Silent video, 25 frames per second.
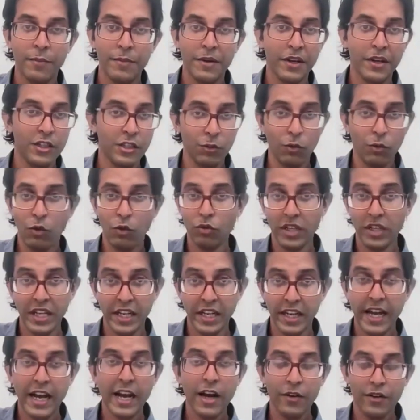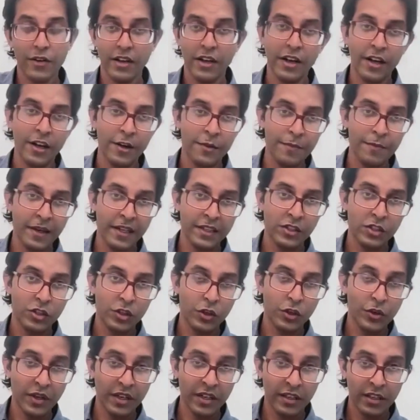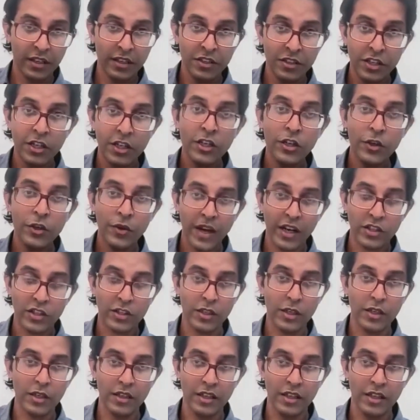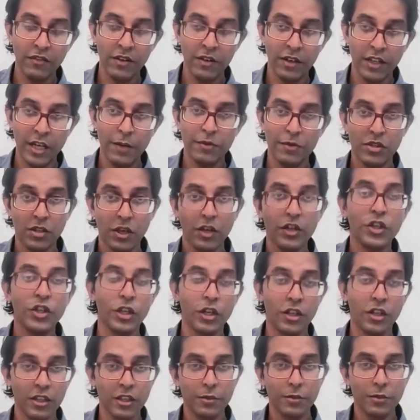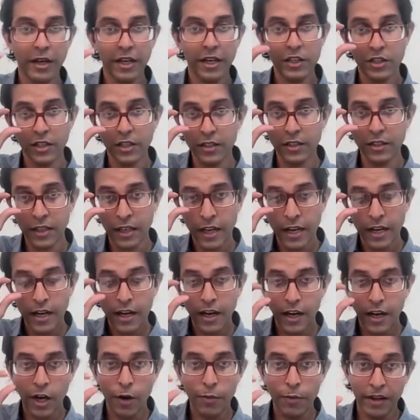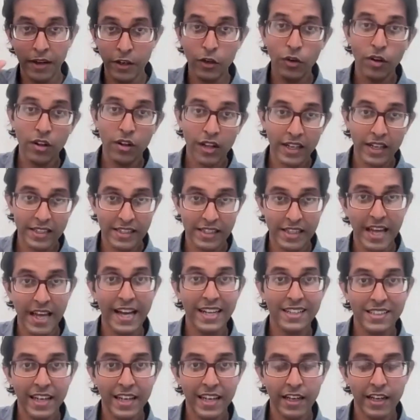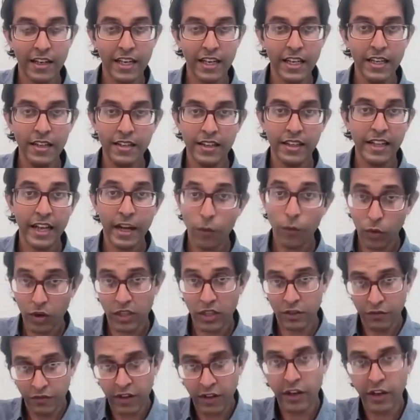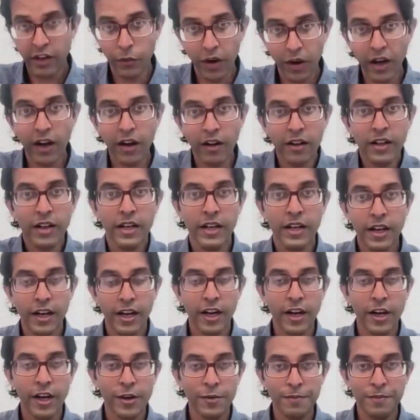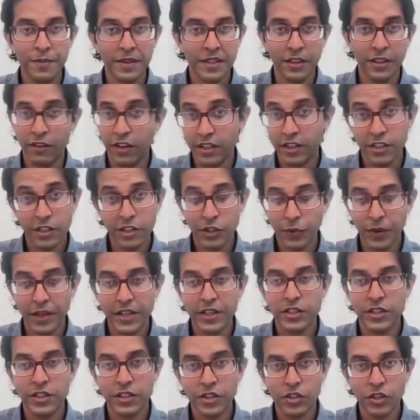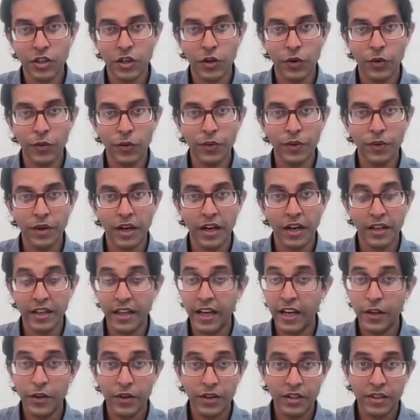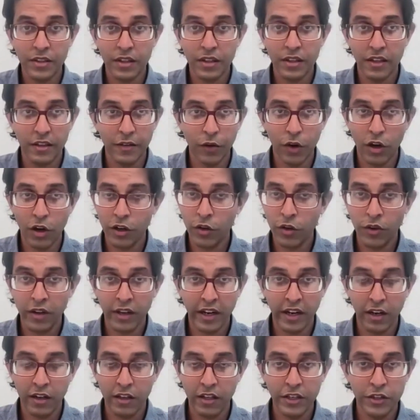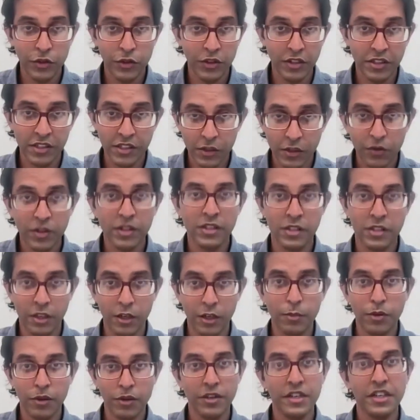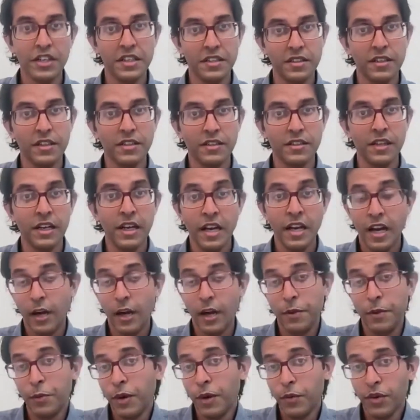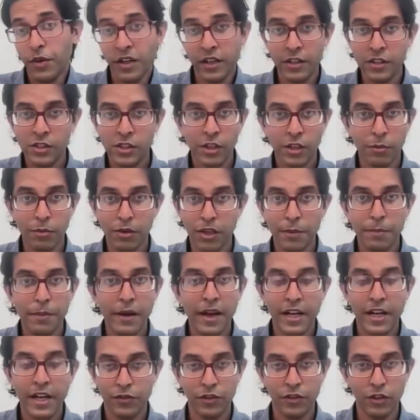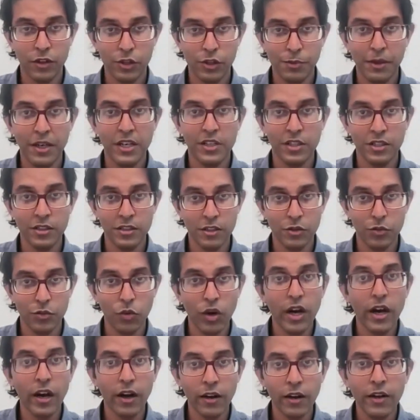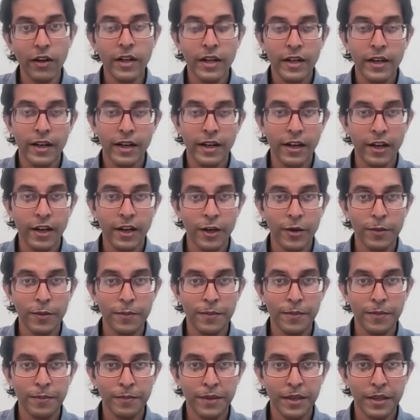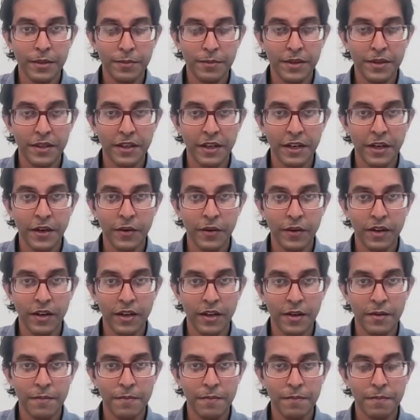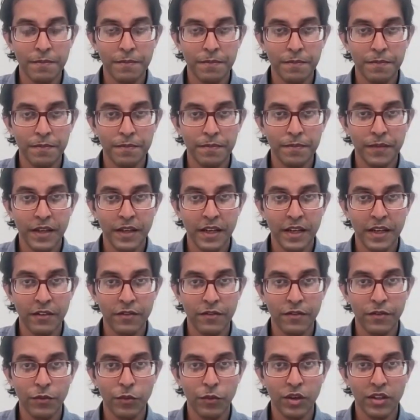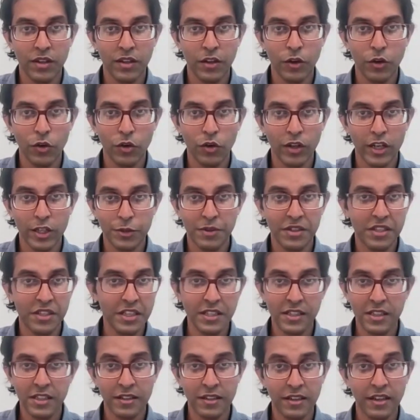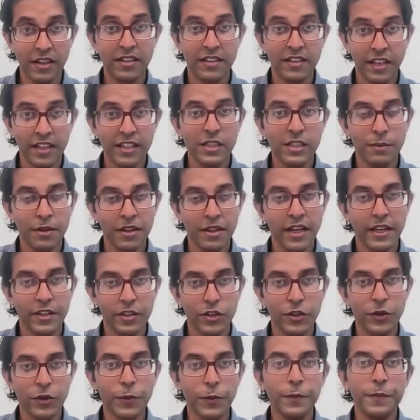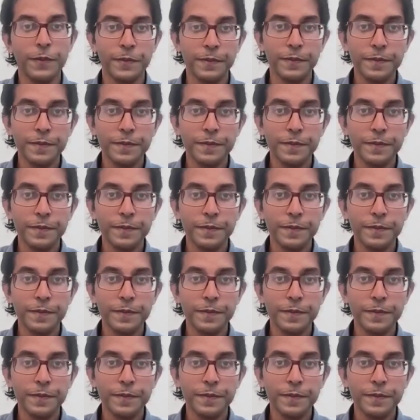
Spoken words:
because it won't leak out. And so you can continue, actually even keep suction on these patients, and utilize that technique, and that works very well in the right situation. So yeah, you can ongoing air leaks. You can still consider pleurodesis. You might want to consider blood patch for those patients as well. But kind of what local expertise can dictate some of that too.